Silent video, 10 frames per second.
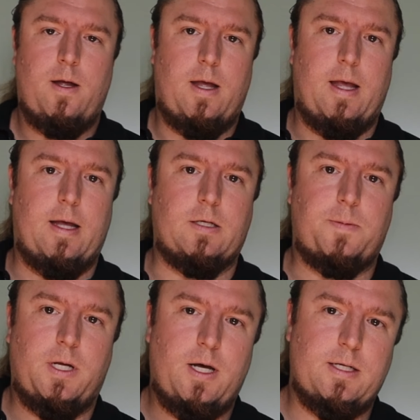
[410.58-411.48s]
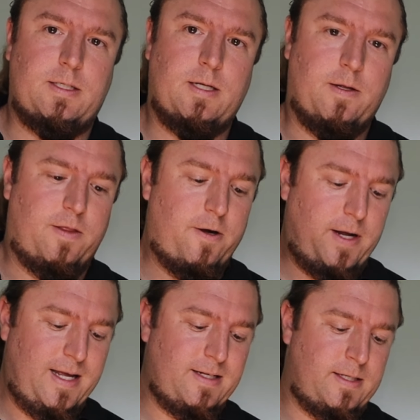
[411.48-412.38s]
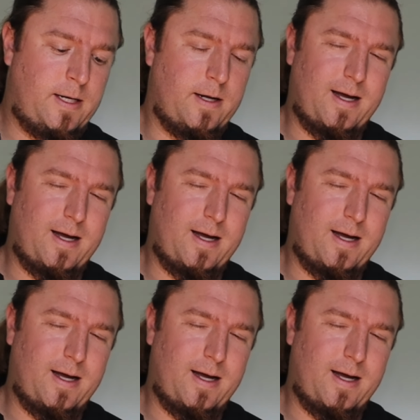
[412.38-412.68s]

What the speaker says: Is because there is